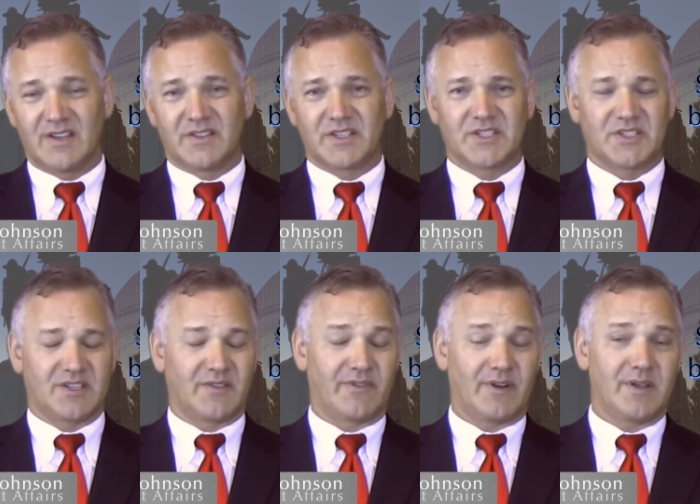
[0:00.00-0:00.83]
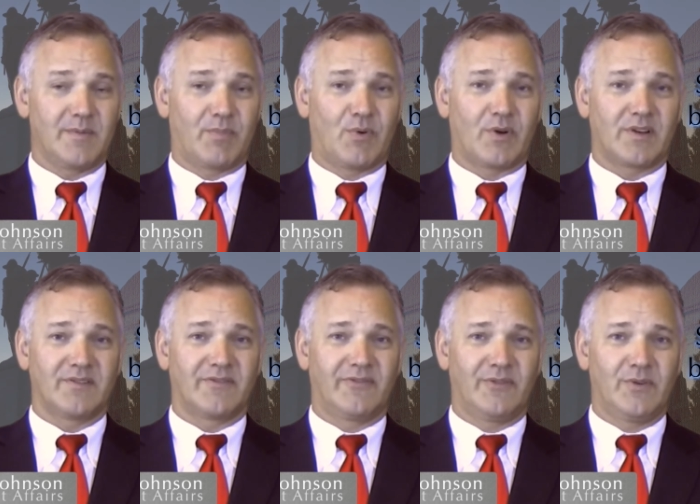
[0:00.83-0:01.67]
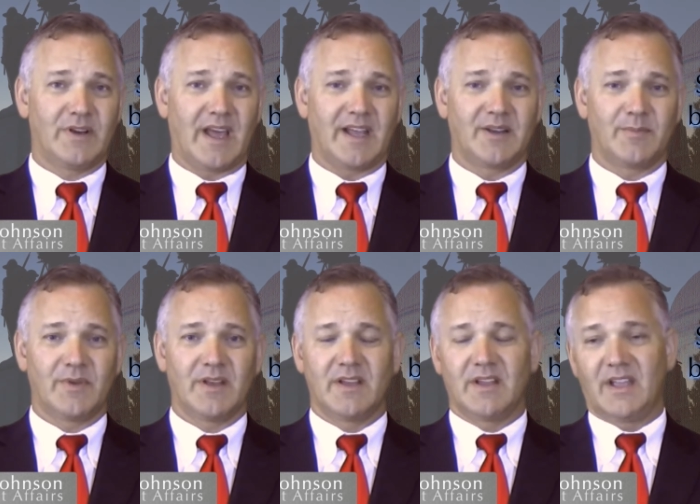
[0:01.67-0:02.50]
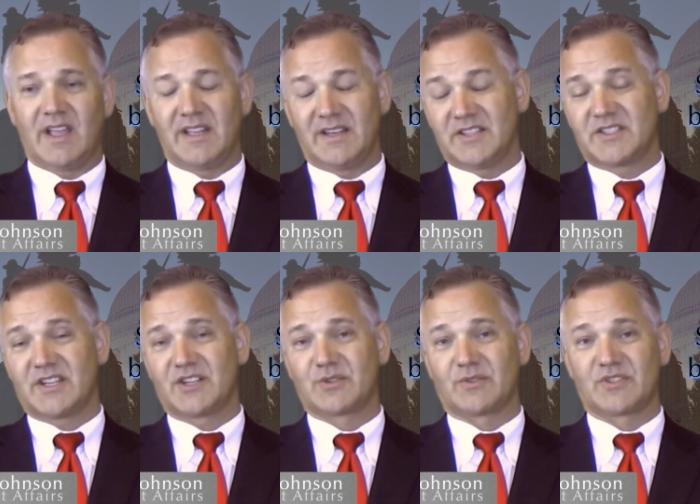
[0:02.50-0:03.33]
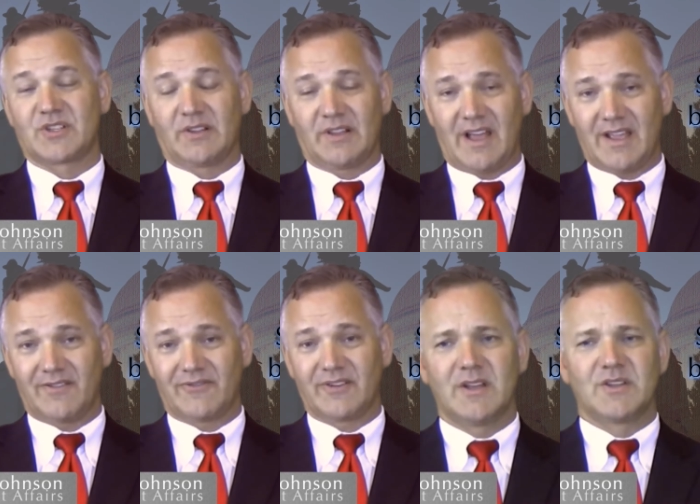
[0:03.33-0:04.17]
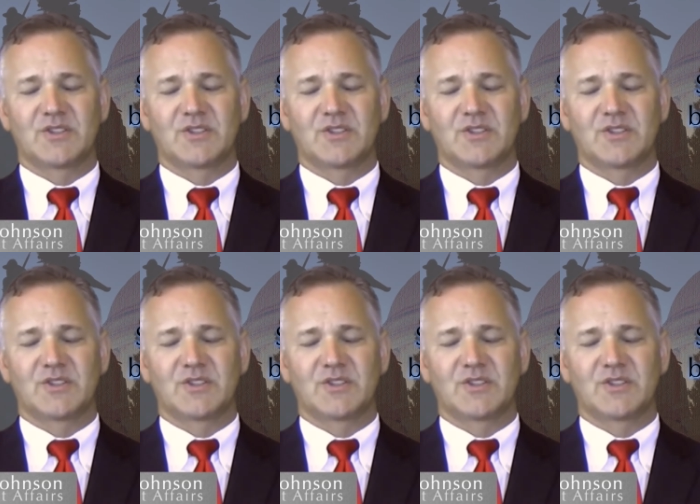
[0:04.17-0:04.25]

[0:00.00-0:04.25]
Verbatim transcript: This is a very important food item and essential to life.